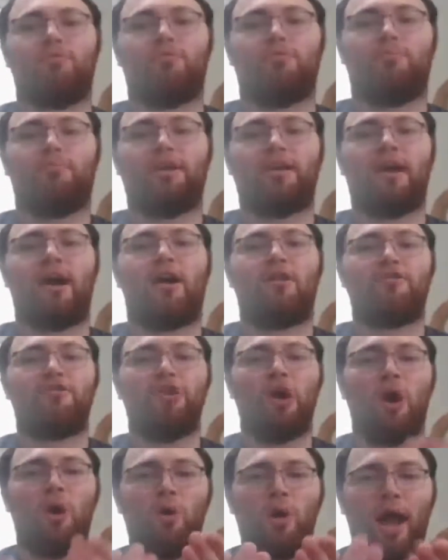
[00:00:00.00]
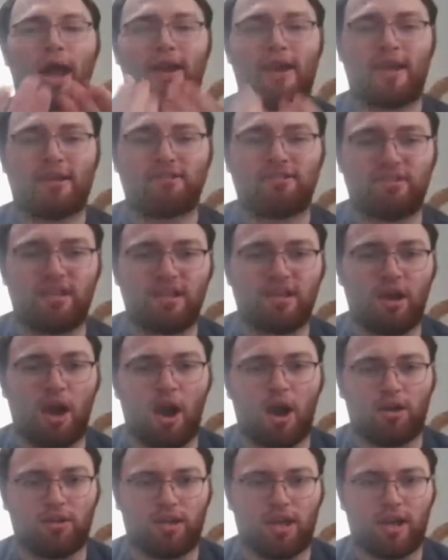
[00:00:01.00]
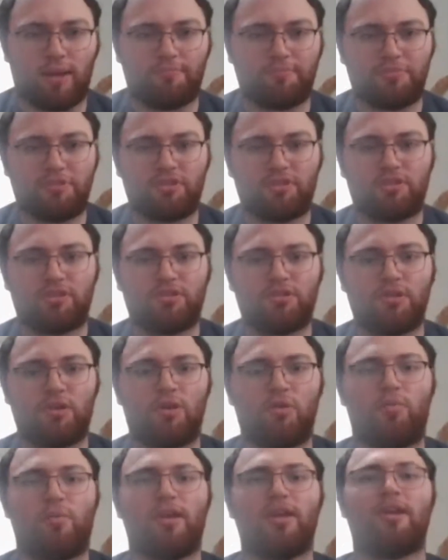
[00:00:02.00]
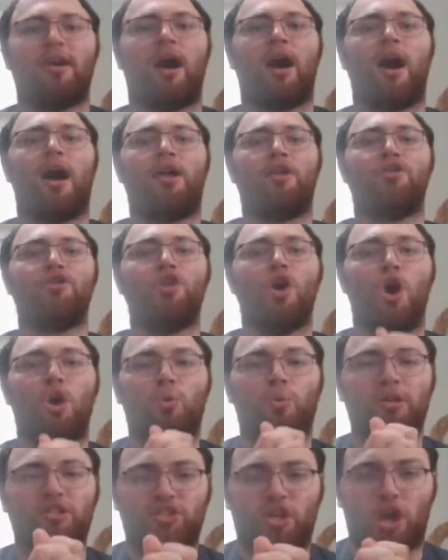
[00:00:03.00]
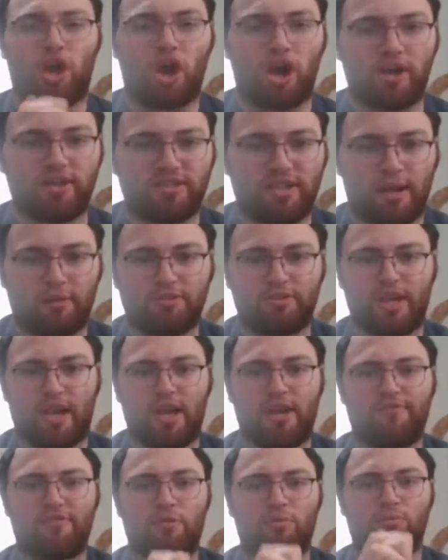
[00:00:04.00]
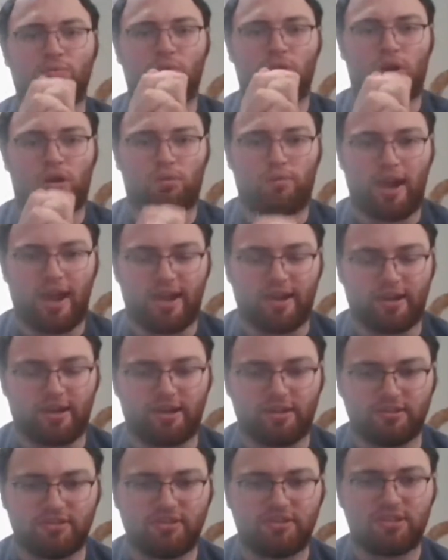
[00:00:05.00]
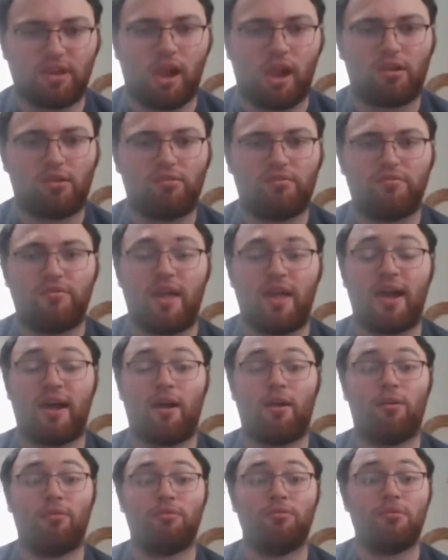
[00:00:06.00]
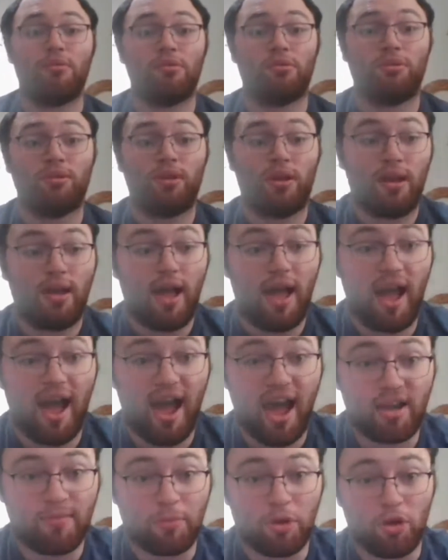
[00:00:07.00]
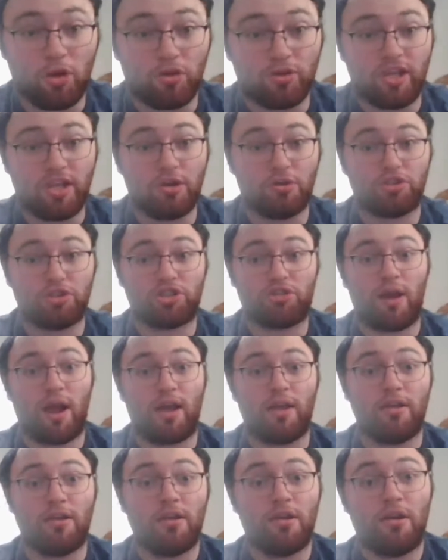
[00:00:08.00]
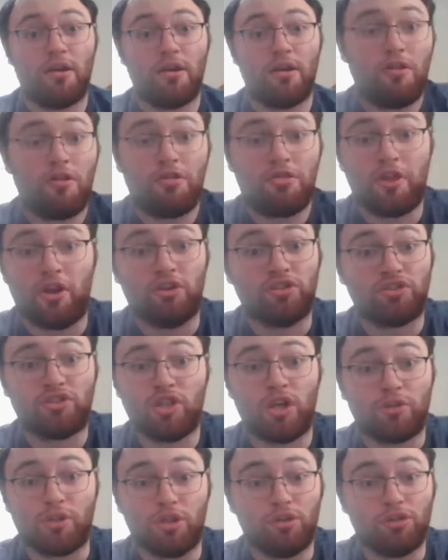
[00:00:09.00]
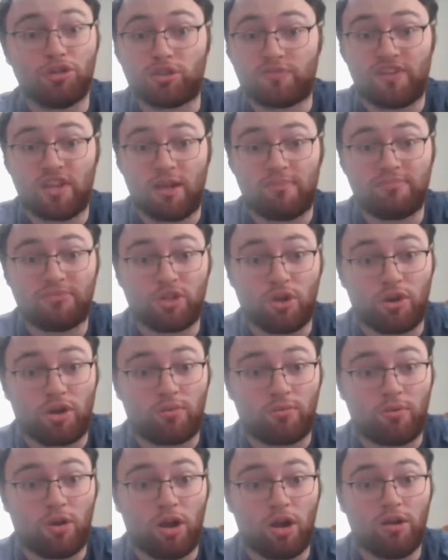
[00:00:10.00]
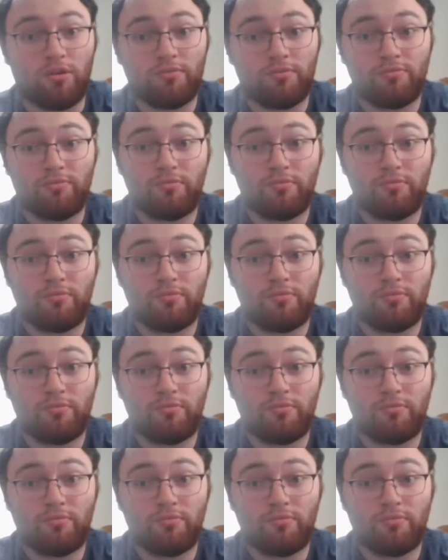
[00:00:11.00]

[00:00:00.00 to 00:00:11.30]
We got no NXT call-ups. We got no returns outside of the War Raiders. Now, Adam Cole and Io Shirai, there's no use for them to go to Raw.